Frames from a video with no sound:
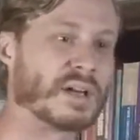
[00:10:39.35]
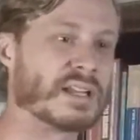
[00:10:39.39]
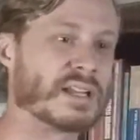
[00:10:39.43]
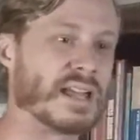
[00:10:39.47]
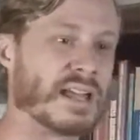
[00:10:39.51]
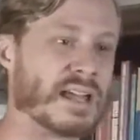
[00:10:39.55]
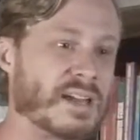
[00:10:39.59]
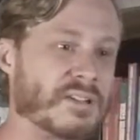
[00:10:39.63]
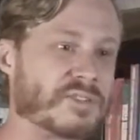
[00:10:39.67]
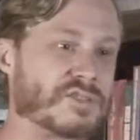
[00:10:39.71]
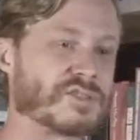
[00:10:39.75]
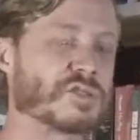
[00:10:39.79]
It
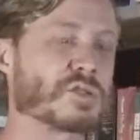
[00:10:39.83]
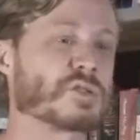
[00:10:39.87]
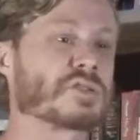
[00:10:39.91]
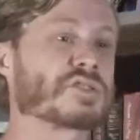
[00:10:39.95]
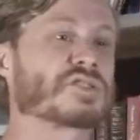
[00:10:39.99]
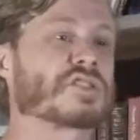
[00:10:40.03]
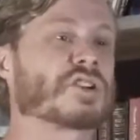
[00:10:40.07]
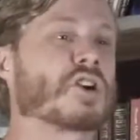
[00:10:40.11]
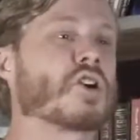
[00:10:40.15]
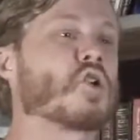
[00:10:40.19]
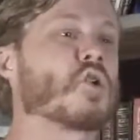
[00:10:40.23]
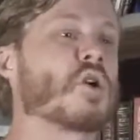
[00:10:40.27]

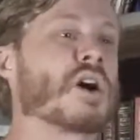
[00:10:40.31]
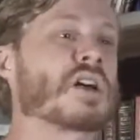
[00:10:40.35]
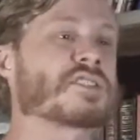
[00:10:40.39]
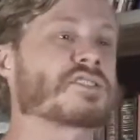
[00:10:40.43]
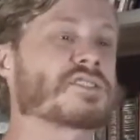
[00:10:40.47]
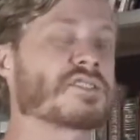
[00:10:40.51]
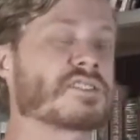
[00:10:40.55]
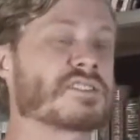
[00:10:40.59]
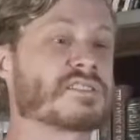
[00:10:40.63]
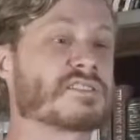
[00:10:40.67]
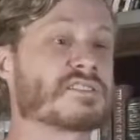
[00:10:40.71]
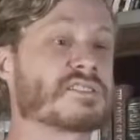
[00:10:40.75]
answers the
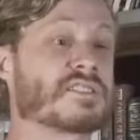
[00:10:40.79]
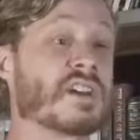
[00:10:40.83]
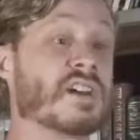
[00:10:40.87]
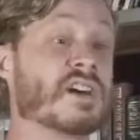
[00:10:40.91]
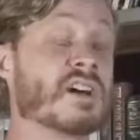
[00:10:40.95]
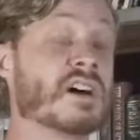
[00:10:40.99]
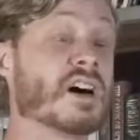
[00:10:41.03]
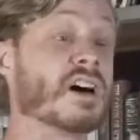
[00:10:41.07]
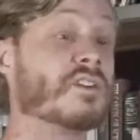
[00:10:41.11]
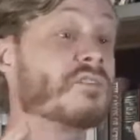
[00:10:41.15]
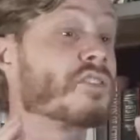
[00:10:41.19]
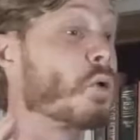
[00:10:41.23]
questions
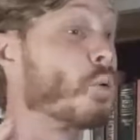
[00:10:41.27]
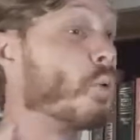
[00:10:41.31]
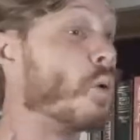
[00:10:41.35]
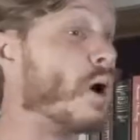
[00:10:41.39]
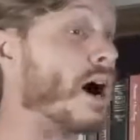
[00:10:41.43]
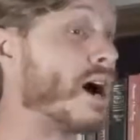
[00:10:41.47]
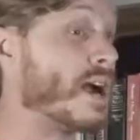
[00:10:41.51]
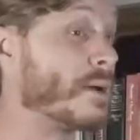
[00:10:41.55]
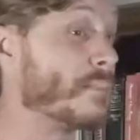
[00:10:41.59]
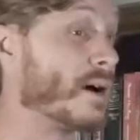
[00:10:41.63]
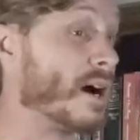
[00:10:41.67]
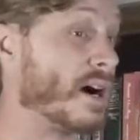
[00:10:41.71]
of the
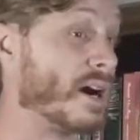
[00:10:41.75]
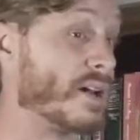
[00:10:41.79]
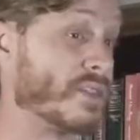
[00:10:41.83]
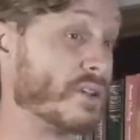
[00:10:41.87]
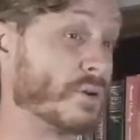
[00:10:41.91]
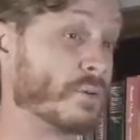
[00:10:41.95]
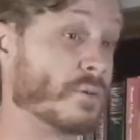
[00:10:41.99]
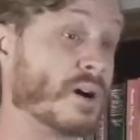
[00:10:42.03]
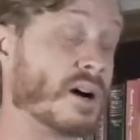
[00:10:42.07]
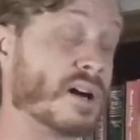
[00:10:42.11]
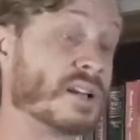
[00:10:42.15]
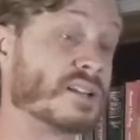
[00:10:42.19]
why behind
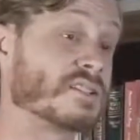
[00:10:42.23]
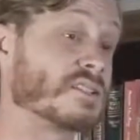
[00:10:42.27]
the what.